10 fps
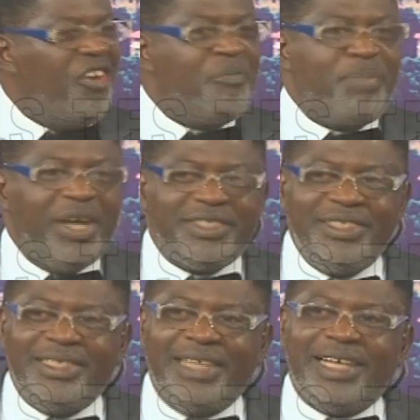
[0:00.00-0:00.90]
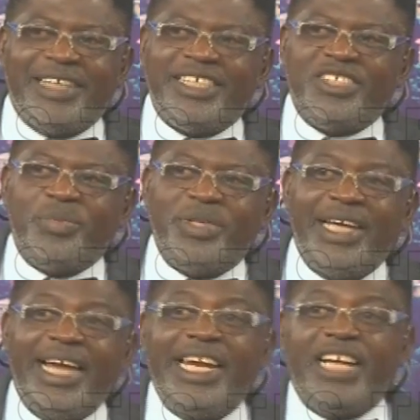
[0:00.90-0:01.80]
of persons that are said to be
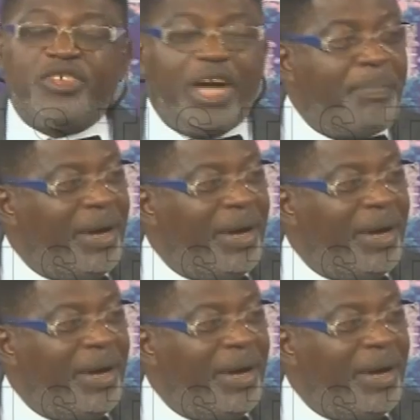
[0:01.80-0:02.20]
the electoral